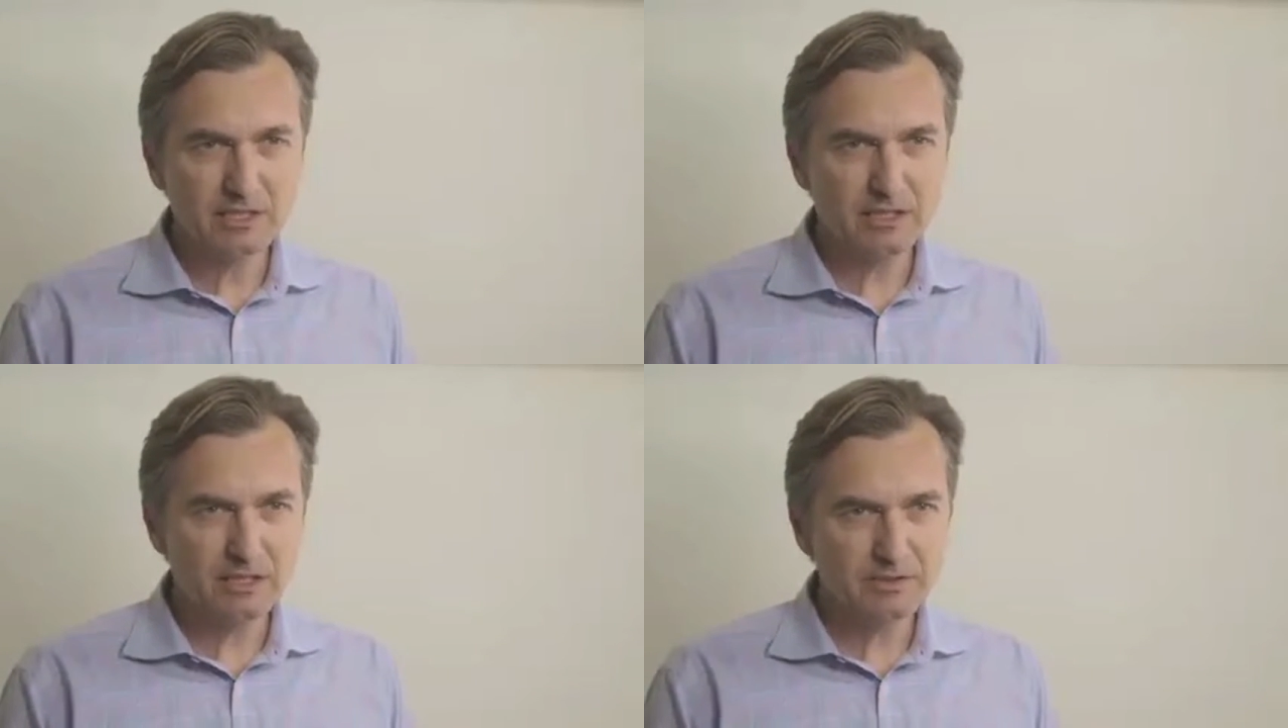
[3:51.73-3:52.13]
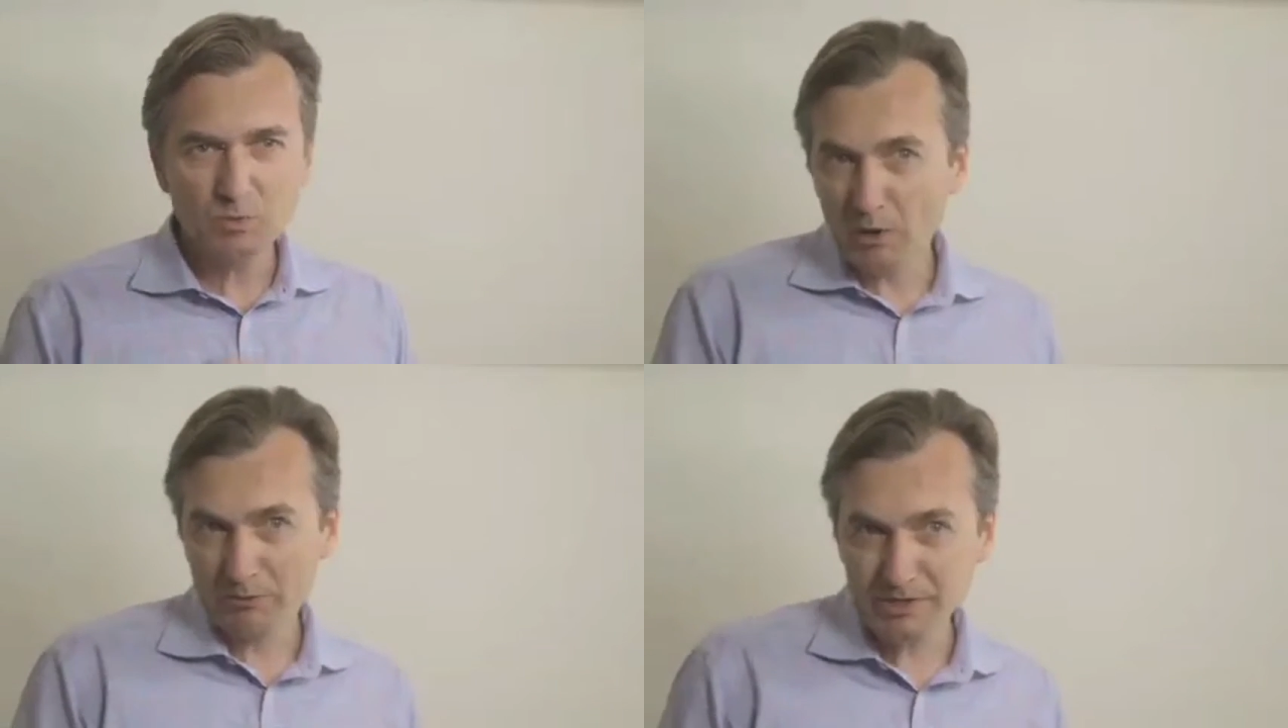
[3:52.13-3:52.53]
It's
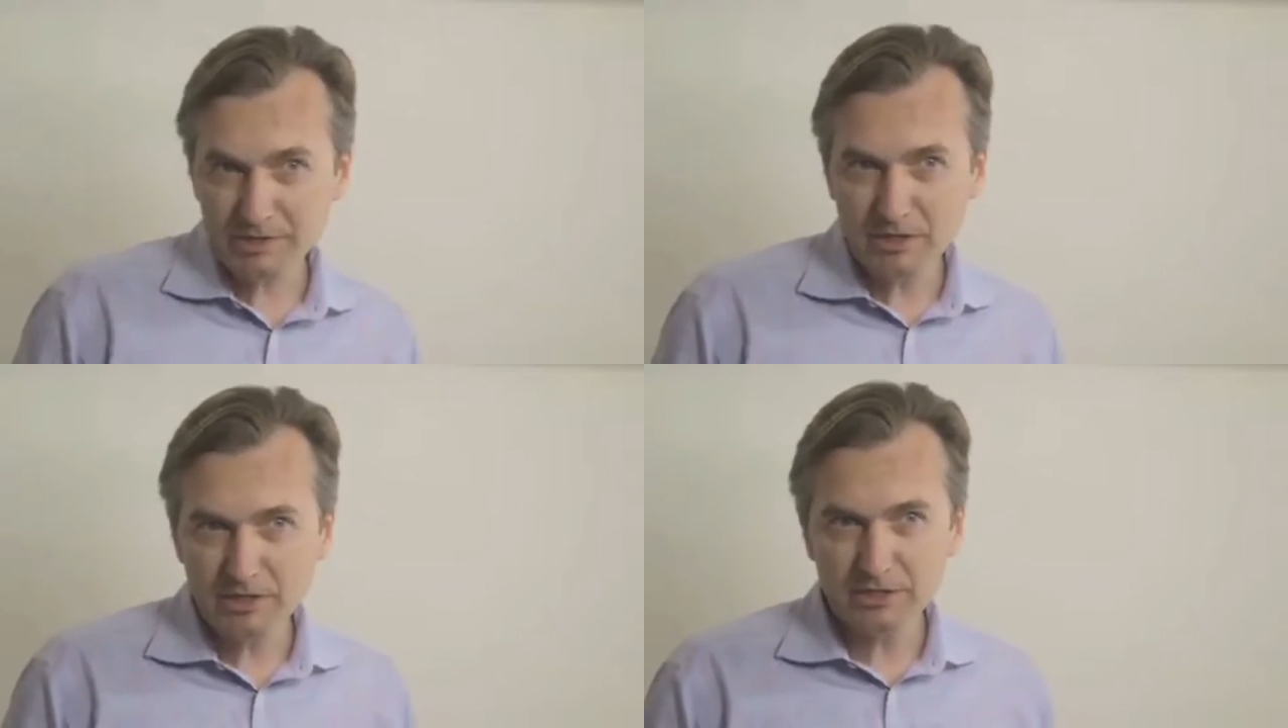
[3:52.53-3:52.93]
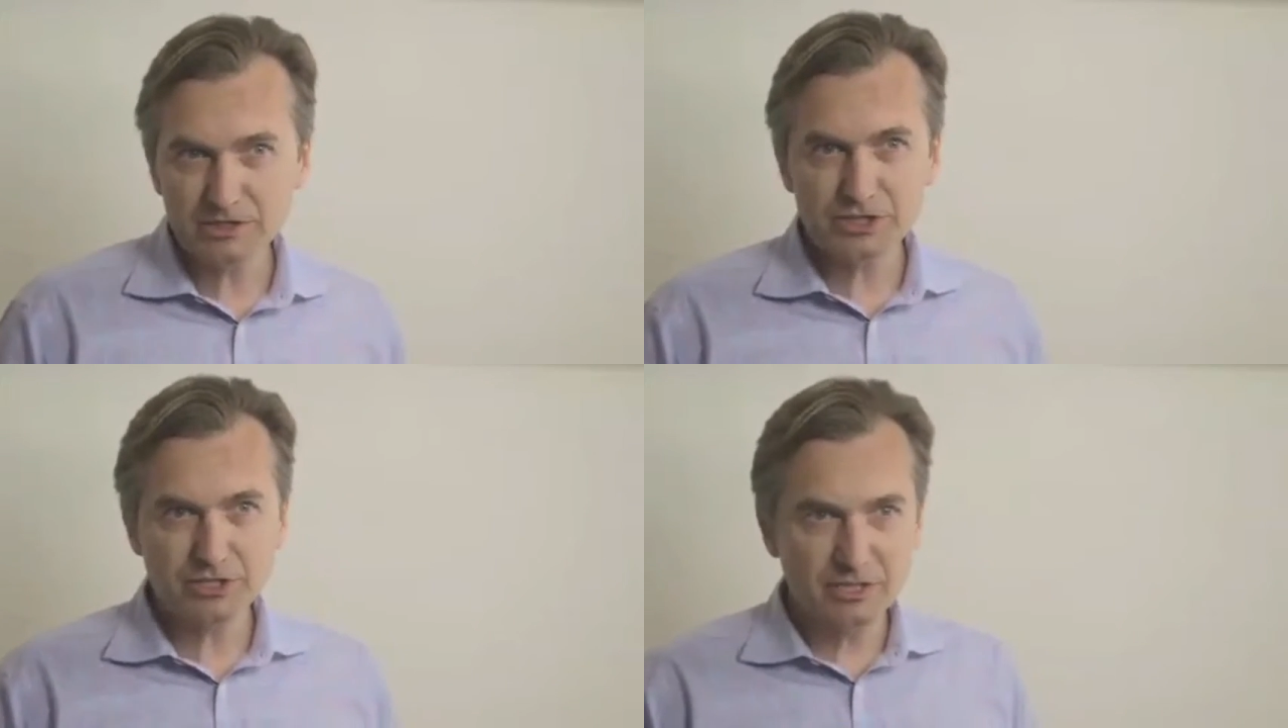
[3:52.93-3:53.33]
well
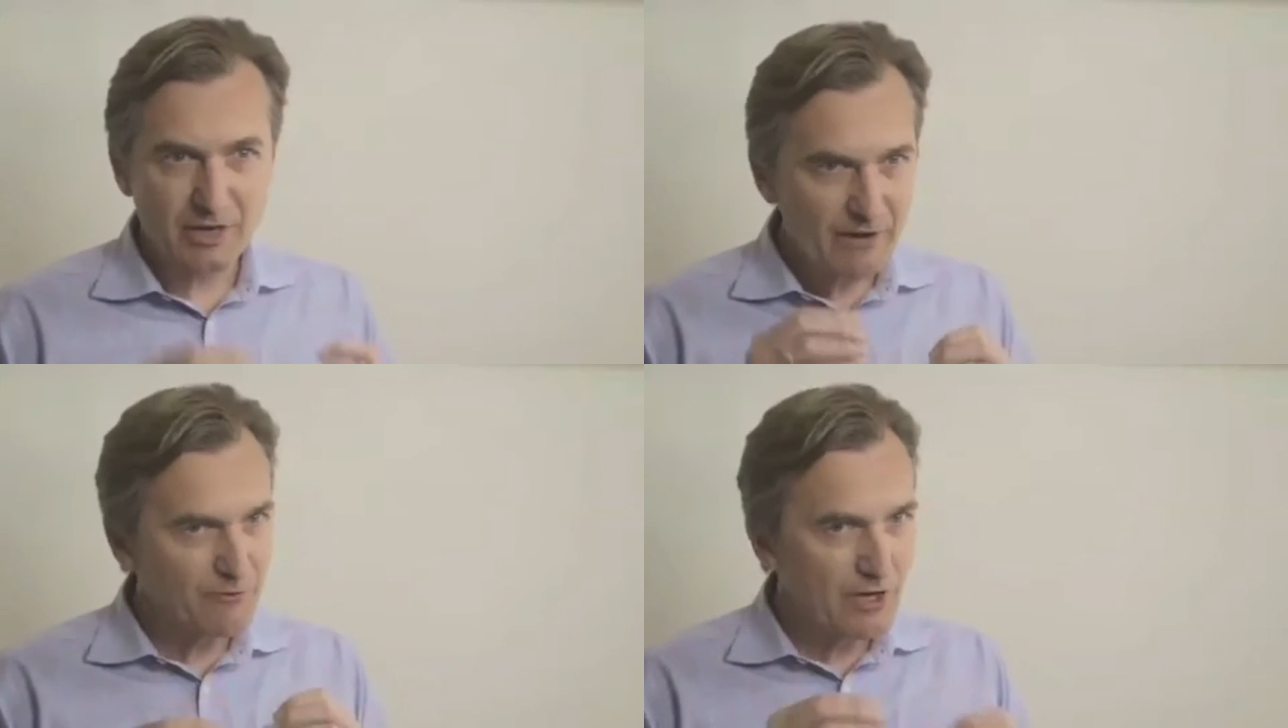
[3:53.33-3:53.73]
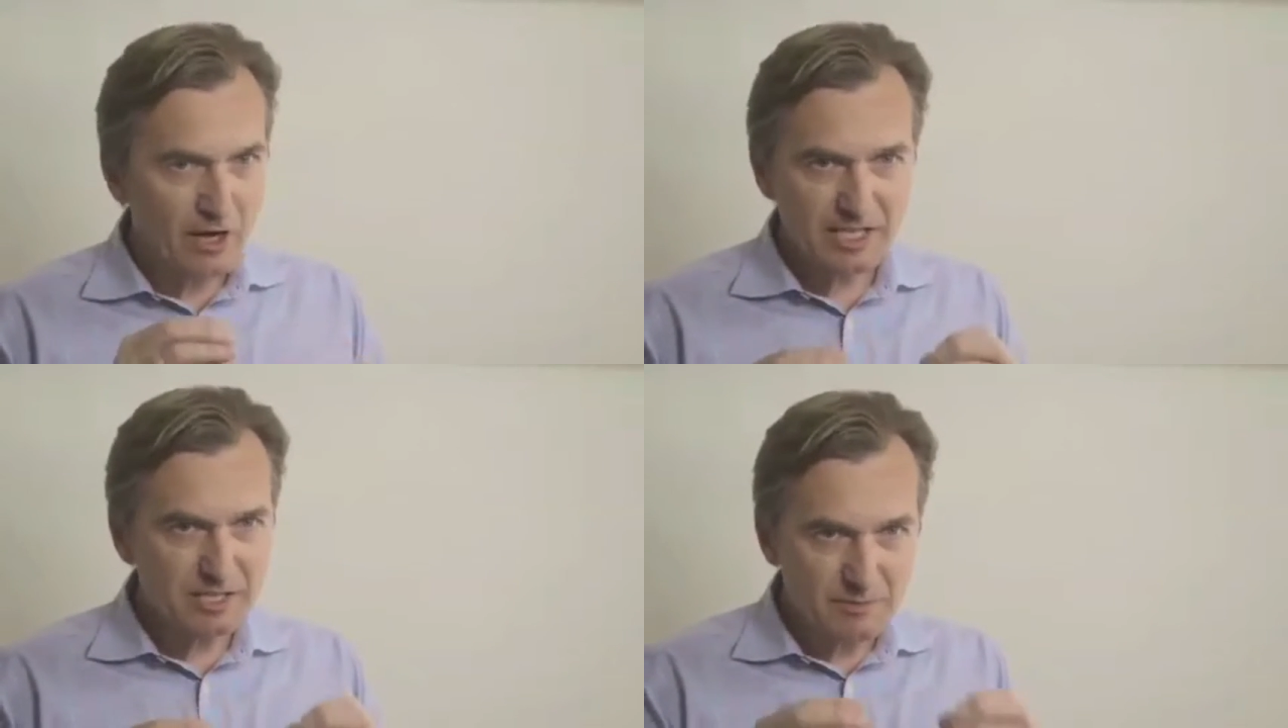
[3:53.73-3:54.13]
researched. Every
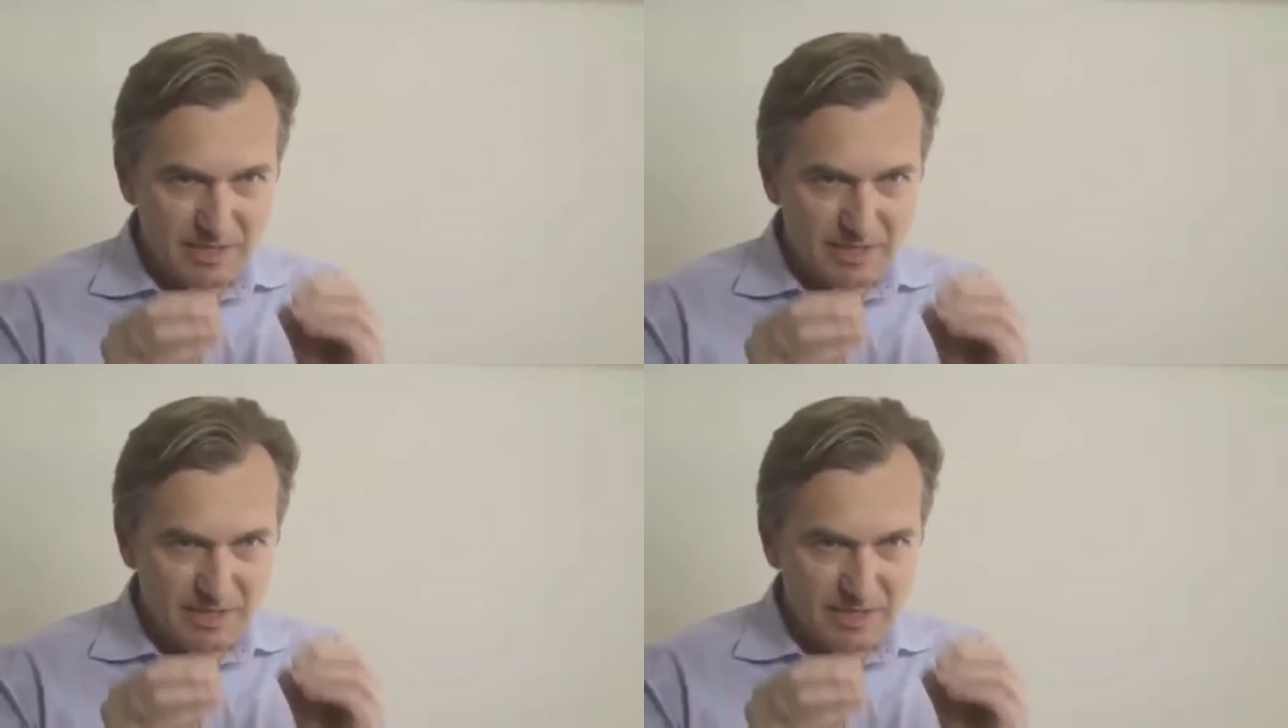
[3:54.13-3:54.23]
item